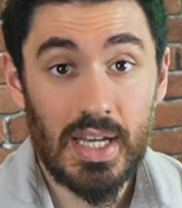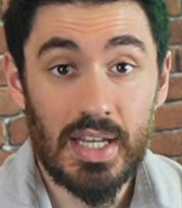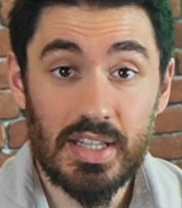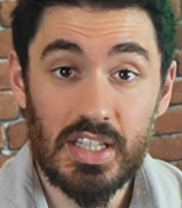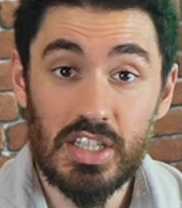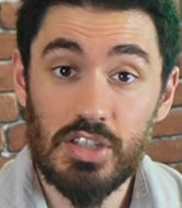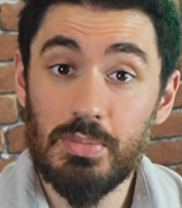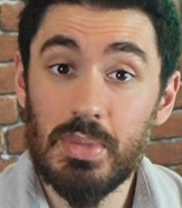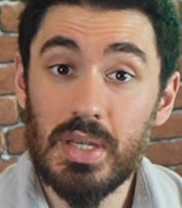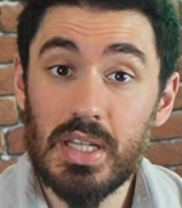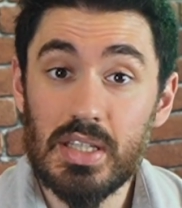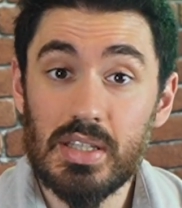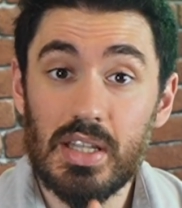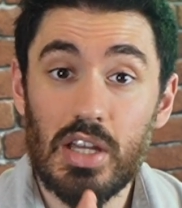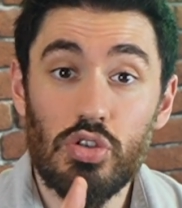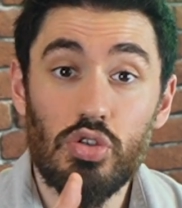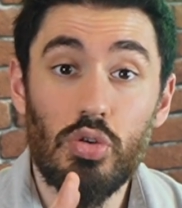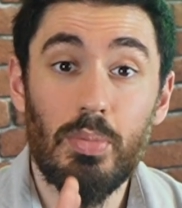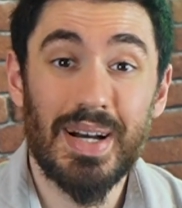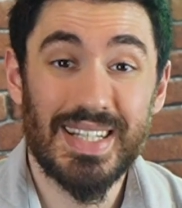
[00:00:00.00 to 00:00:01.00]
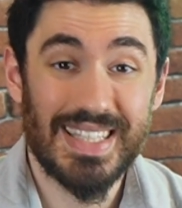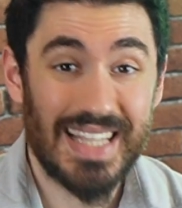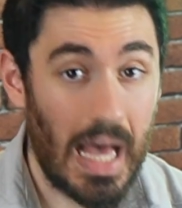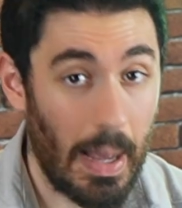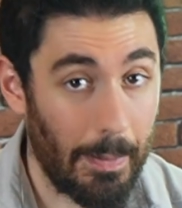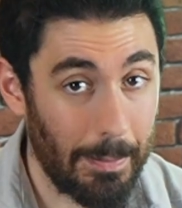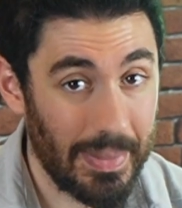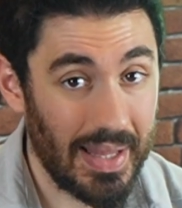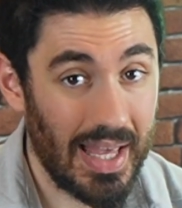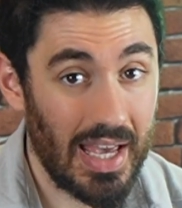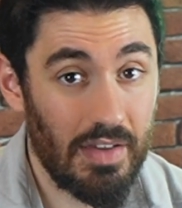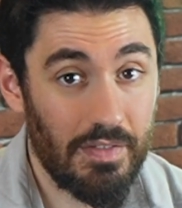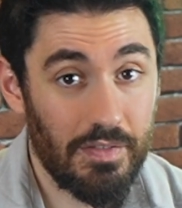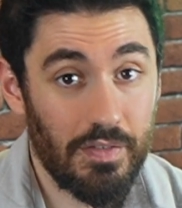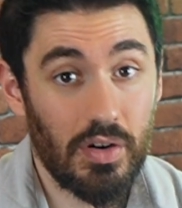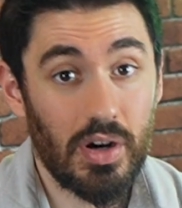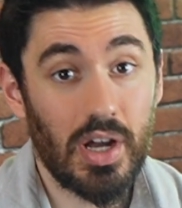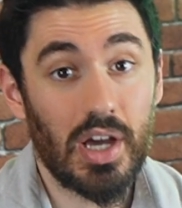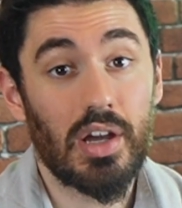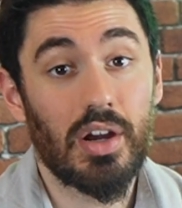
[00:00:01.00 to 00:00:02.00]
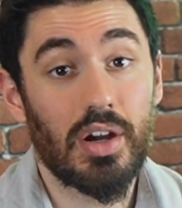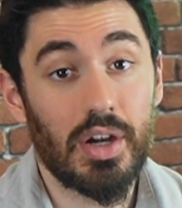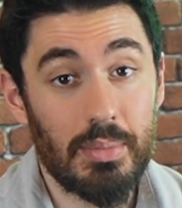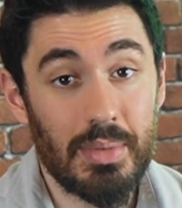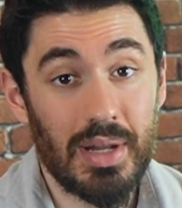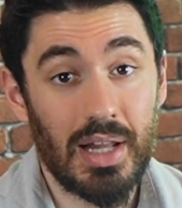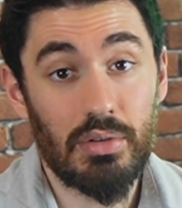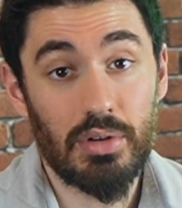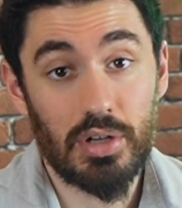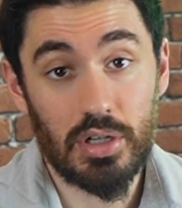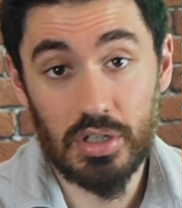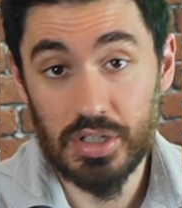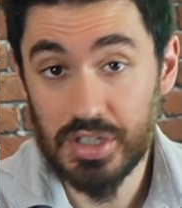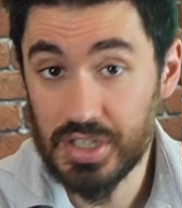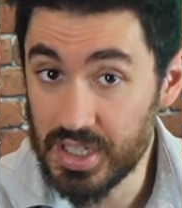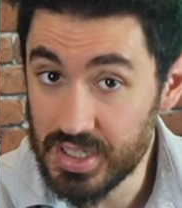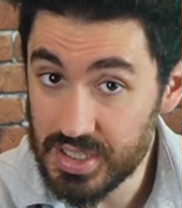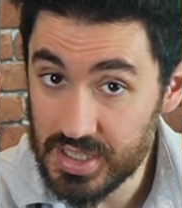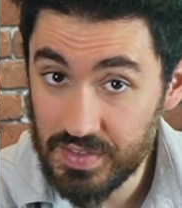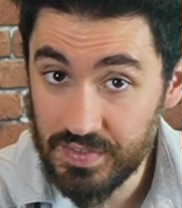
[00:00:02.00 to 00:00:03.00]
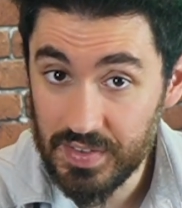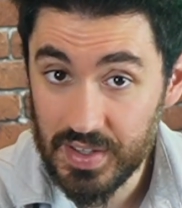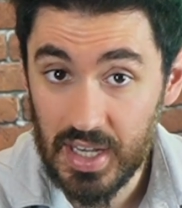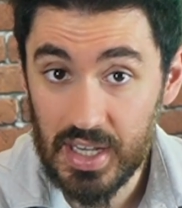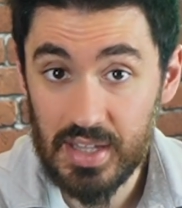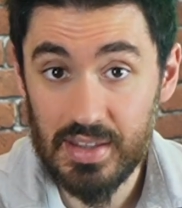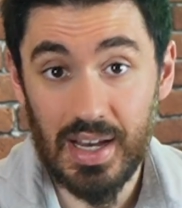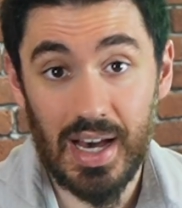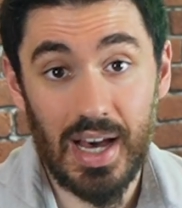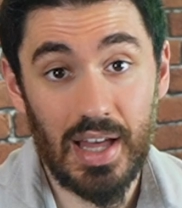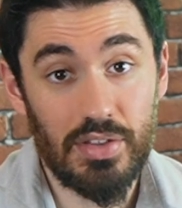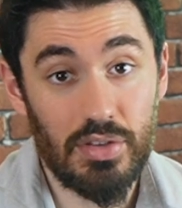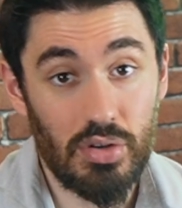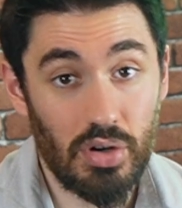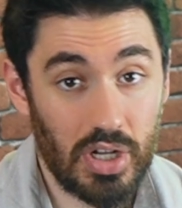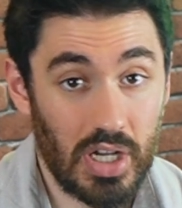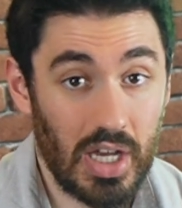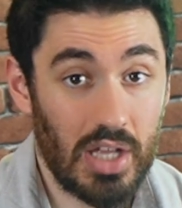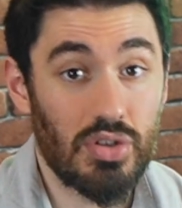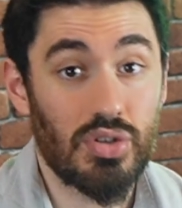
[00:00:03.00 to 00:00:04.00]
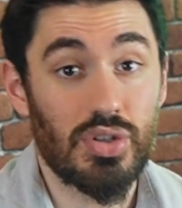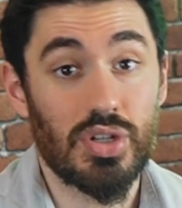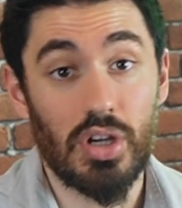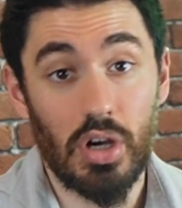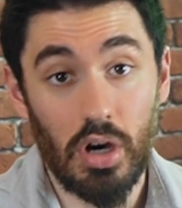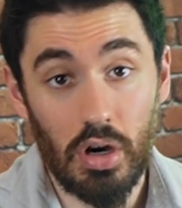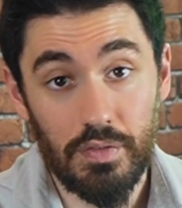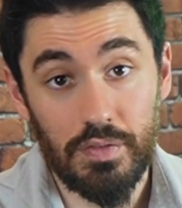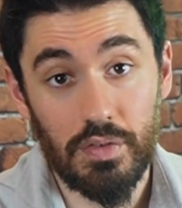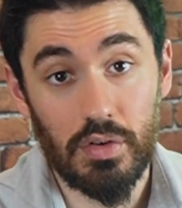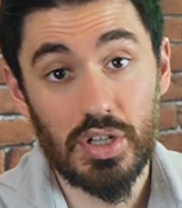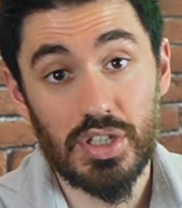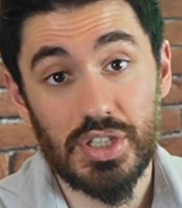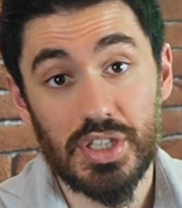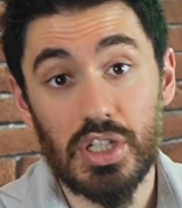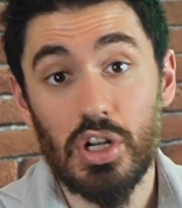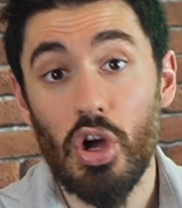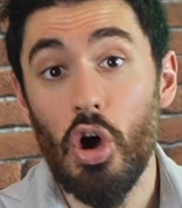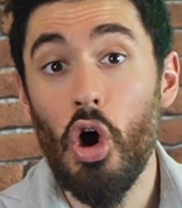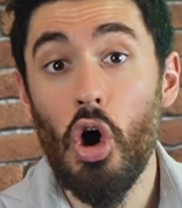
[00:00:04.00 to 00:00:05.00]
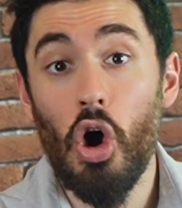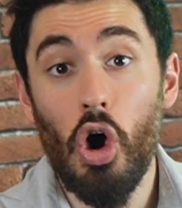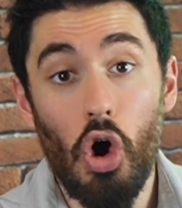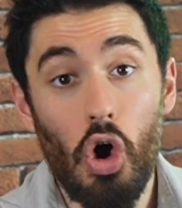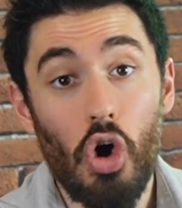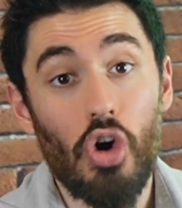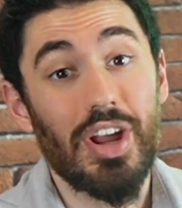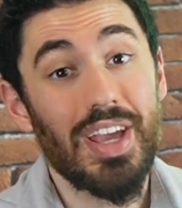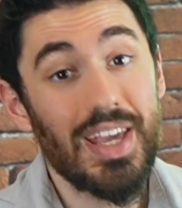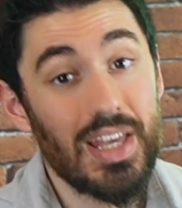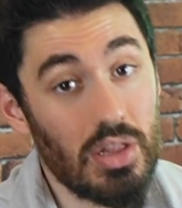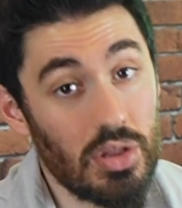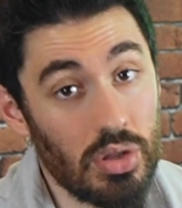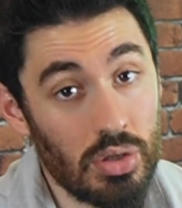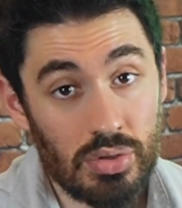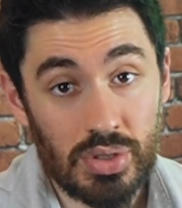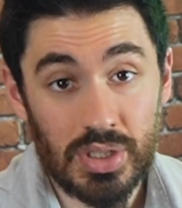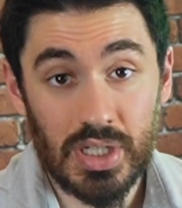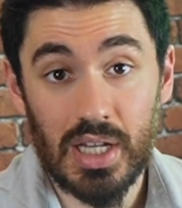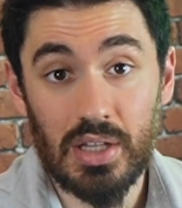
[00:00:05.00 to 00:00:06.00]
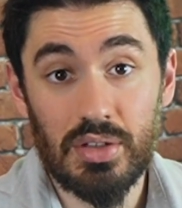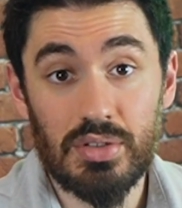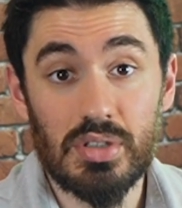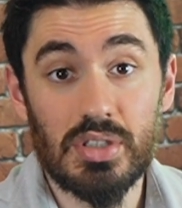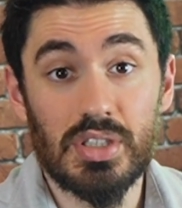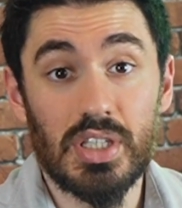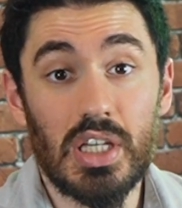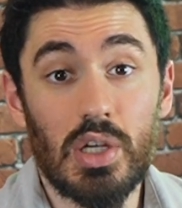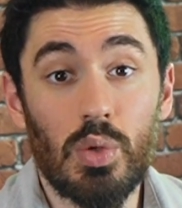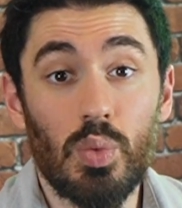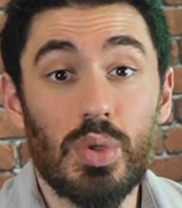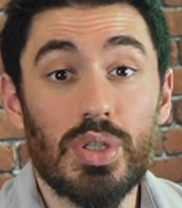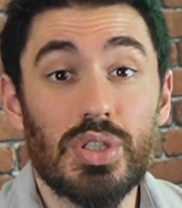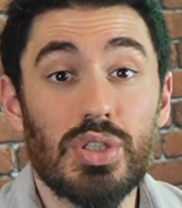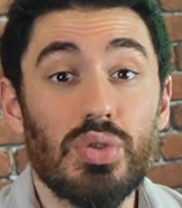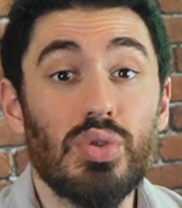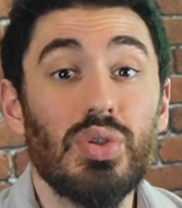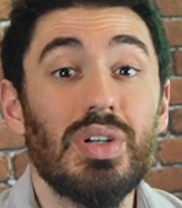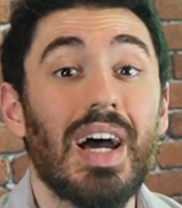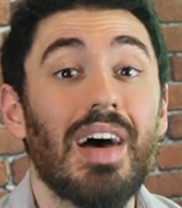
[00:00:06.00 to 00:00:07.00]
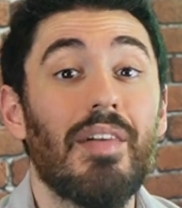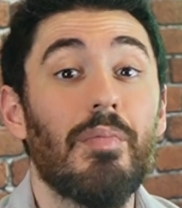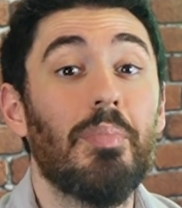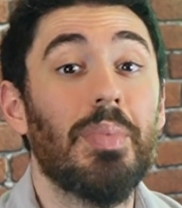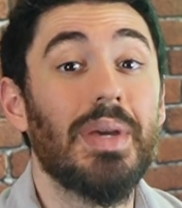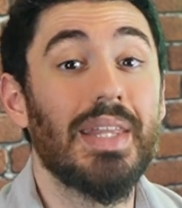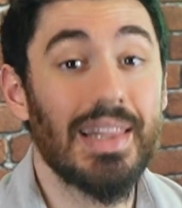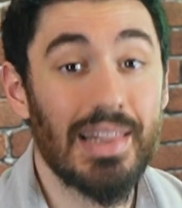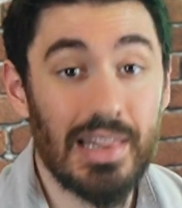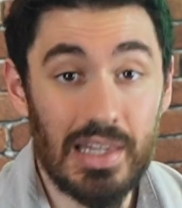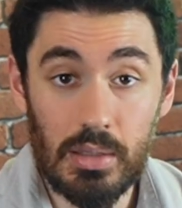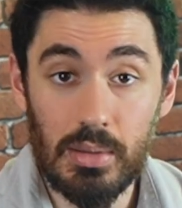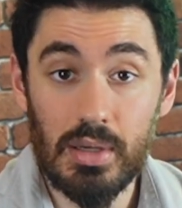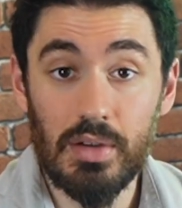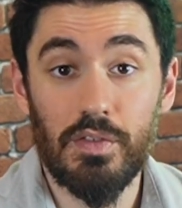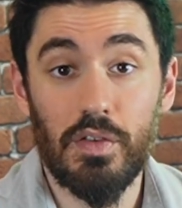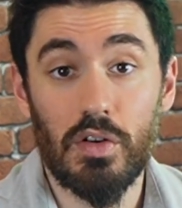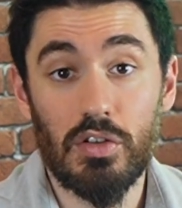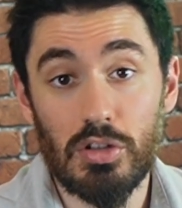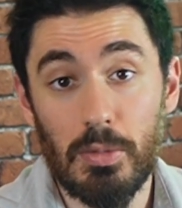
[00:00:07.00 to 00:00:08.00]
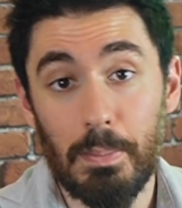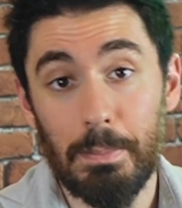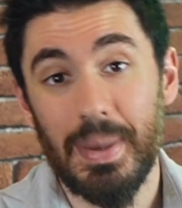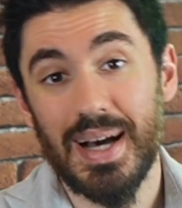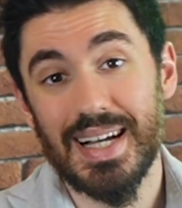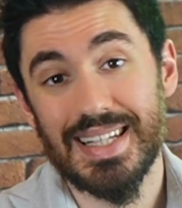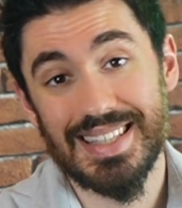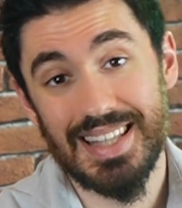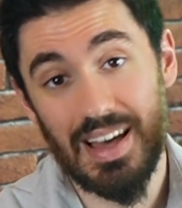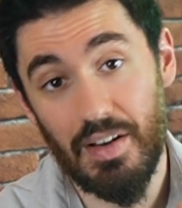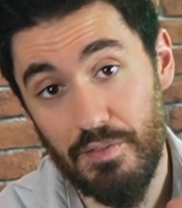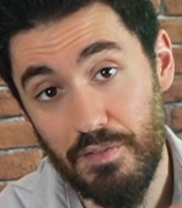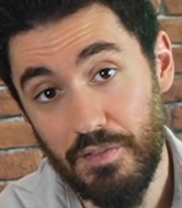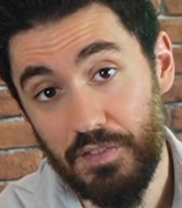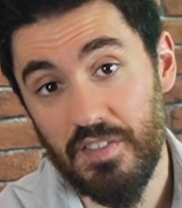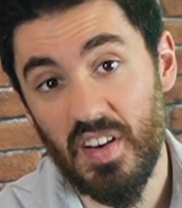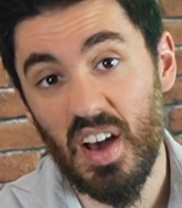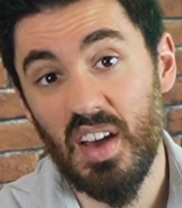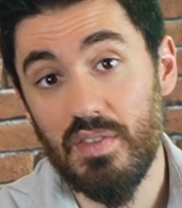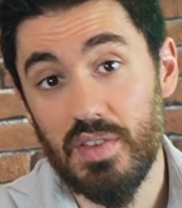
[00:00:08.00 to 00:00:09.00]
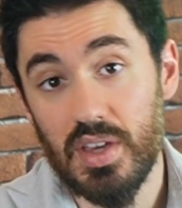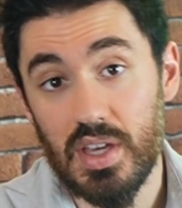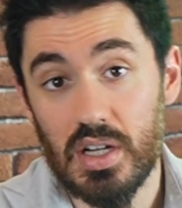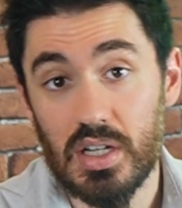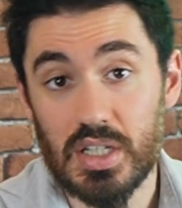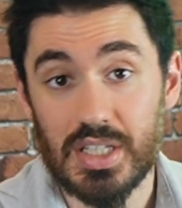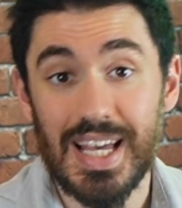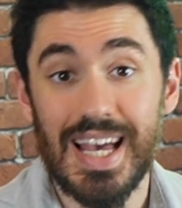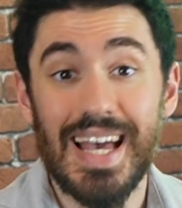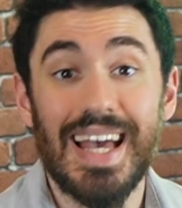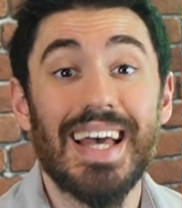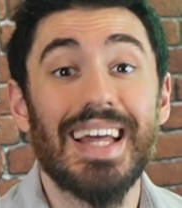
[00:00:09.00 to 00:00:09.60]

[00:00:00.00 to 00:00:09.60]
This means that you must apply for a criminal record certificate at your country of origin, or in those countries in which you have been living for the past 5 years,